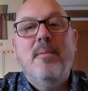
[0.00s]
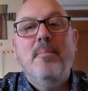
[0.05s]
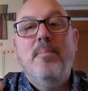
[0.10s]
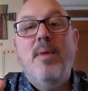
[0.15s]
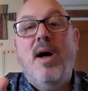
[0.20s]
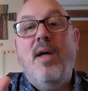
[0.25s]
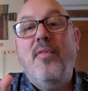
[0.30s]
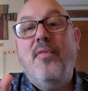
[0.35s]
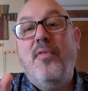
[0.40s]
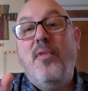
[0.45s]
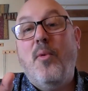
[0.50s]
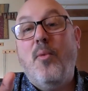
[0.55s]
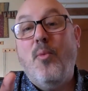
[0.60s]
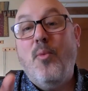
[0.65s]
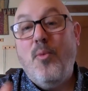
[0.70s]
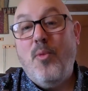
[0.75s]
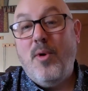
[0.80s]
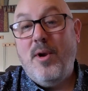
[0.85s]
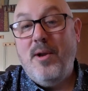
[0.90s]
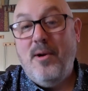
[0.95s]
But the
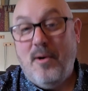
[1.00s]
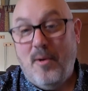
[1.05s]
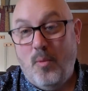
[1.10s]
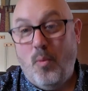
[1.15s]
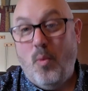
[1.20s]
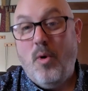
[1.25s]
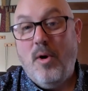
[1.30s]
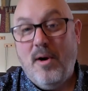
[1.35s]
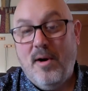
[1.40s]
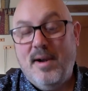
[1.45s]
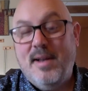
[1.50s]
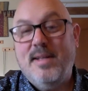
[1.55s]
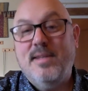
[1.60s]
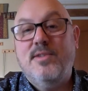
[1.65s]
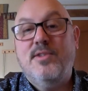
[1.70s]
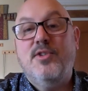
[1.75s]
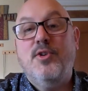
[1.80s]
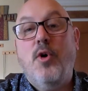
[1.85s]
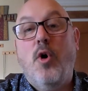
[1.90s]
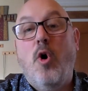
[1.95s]
real word
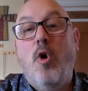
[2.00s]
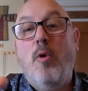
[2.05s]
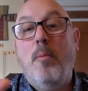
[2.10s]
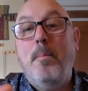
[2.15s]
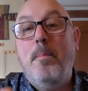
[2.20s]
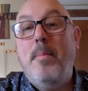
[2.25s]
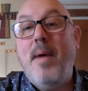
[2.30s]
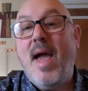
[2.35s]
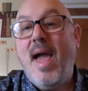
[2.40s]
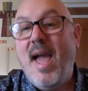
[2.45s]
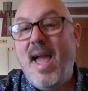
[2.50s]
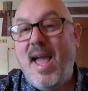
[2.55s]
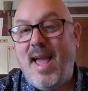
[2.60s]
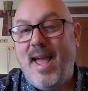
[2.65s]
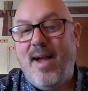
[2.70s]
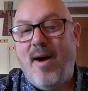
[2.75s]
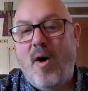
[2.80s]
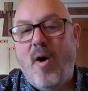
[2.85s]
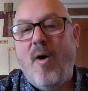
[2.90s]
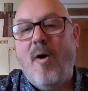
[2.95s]
is to
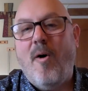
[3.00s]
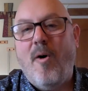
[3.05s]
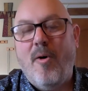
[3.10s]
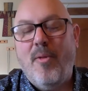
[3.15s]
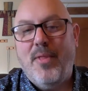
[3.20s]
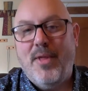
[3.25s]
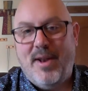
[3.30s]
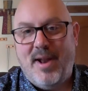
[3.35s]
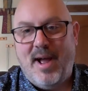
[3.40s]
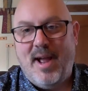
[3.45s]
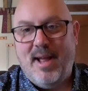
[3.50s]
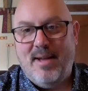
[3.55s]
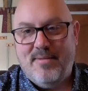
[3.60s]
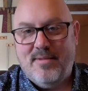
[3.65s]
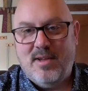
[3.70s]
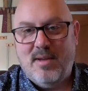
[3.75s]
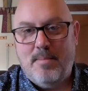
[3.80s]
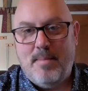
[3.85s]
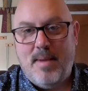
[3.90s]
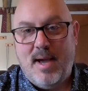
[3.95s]
obey all that I
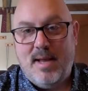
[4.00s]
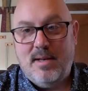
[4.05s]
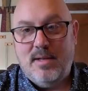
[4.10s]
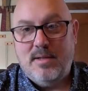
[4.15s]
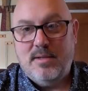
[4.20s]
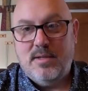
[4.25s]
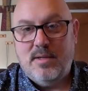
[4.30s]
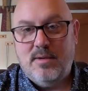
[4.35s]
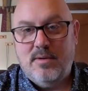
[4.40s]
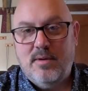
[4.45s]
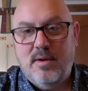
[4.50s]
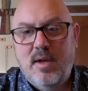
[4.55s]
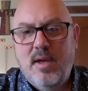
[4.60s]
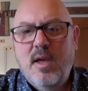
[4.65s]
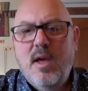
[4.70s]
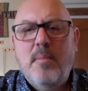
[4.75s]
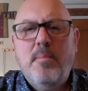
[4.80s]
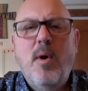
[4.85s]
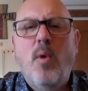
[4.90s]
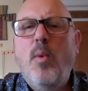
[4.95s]
have commanded to.
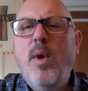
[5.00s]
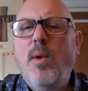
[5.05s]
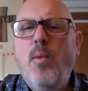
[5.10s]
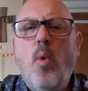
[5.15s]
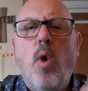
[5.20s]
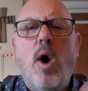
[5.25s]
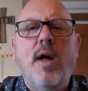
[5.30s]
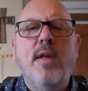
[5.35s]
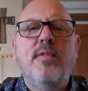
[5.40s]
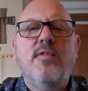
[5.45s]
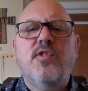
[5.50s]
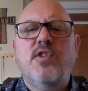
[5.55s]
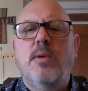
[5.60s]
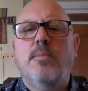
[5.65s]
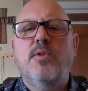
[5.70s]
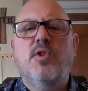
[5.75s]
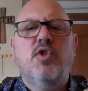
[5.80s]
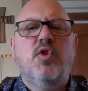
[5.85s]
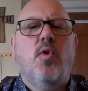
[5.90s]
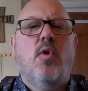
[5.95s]
But we want
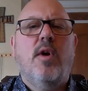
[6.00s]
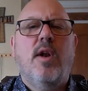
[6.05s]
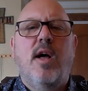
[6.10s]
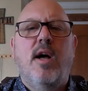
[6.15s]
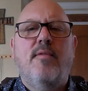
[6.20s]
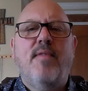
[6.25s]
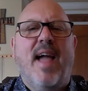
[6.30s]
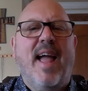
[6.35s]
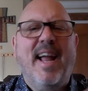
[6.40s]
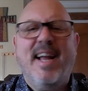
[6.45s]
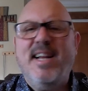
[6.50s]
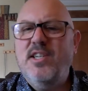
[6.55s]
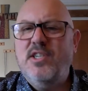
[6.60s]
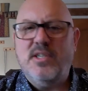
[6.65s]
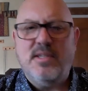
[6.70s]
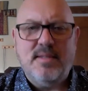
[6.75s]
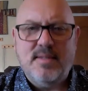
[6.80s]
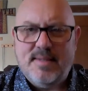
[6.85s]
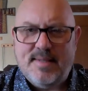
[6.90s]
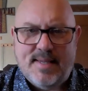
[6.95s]
some sort of
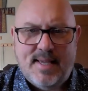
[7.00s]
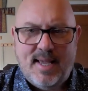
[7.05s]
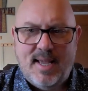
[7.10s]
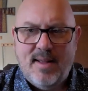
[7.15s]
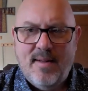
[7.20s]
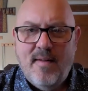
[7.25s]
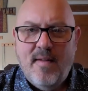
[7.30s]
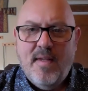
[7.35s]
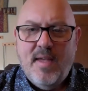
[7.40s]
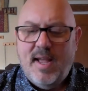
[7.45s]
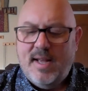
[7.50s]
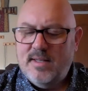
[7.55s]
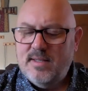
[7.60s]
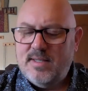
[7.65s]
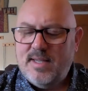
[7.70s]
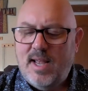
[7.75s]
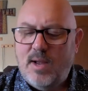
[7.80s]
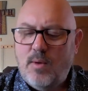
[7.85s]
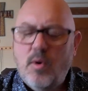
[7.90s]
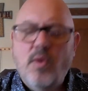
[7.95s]
agency and
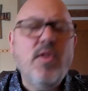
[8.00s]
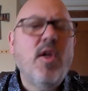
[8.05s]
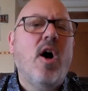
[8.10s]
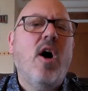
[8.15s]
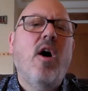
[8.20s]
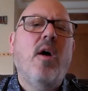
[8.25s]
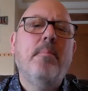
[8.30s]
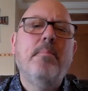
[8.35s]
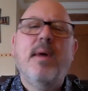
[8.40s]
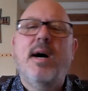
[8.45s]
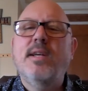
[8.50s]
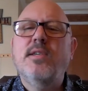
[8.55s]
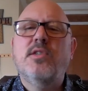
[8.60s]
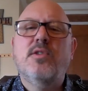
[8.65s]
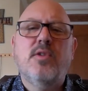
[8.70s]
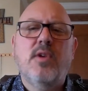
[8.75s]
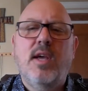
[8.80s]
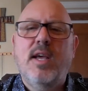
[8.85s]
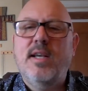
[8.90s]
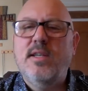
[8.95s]
say, well, no,
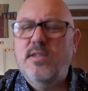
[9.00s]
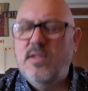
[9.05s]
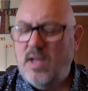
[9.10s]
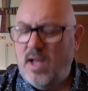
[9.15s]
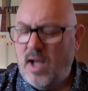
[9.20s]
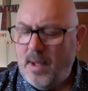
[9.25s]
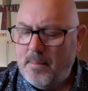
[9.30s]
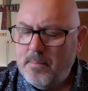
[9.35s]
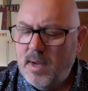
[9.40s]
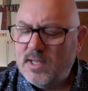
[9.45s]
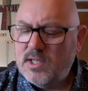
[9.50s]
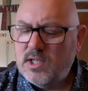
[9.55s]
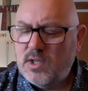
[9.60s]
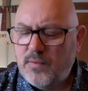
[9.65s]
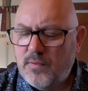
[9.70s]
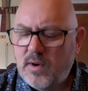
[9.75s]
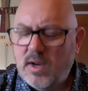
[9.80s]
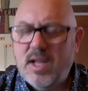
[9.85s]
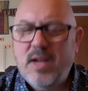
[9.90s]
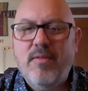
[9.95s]
must is I must
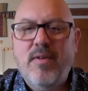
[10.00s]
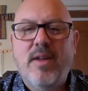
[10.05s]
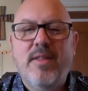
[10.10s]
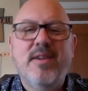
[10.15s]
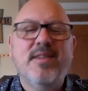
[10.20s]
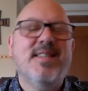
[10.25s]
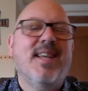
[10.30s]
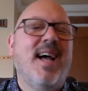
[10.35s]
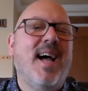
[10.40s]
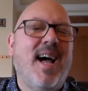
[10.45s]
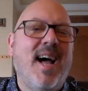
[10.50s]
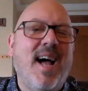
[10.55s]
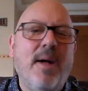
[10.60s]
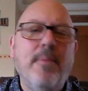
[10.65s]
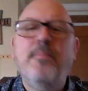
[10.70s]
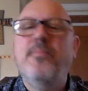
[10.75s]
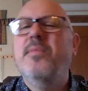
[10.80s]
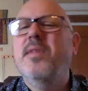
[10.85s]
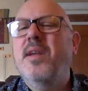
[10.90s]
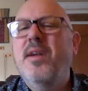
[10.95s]
forgive others.
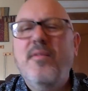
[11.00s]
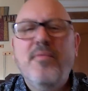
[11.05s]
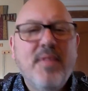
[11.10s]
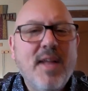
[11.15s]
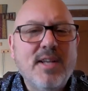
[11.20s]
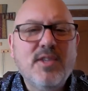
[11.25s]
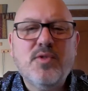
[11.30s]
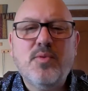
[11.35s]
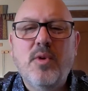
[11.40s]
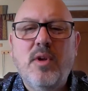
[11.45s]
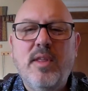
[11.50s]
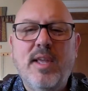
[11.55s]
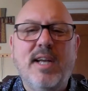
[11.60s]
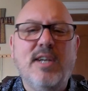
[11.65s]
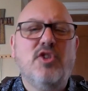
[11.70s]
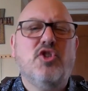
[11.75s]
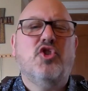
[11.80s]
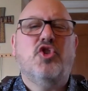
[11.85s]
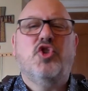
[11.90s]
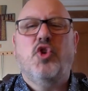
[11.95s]
Ah, that's really
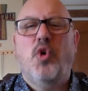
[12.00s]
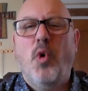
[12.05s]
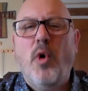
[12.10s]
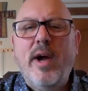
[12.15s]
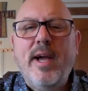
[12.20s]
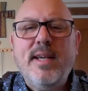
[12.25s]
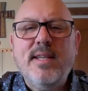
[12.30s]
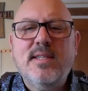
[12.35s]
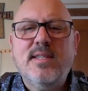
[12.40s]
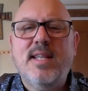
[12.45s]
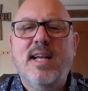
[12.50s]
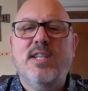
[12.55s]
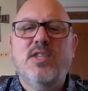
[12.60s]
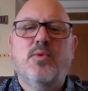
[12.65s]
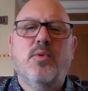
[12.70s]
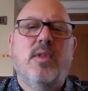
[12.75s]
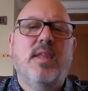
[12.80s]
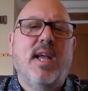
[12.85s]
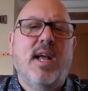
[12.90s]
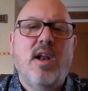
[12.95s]
a choice.
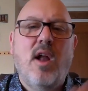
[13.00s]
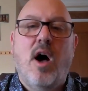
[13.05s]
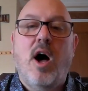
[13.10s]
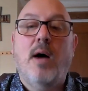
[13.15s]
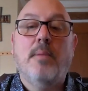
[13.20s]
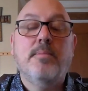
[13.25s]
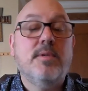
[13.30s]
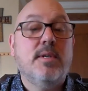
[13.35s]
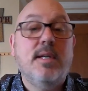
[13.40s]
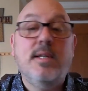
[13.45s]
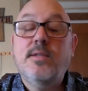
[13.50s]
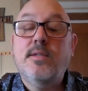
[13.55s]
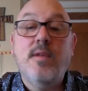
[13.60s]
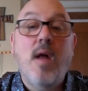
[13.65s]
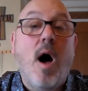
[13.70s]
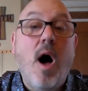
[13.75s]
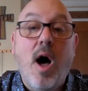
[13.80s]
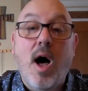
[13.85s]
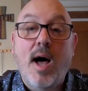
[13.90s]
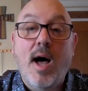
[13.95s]
That's really an option. It's
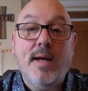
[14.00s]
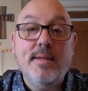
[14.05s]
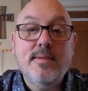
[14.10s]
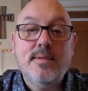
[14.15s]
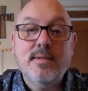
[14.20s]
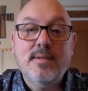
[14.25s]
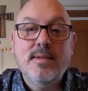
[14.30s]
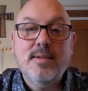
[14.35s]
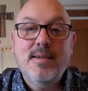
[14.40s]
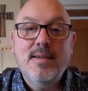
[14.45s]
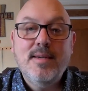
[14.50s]
not.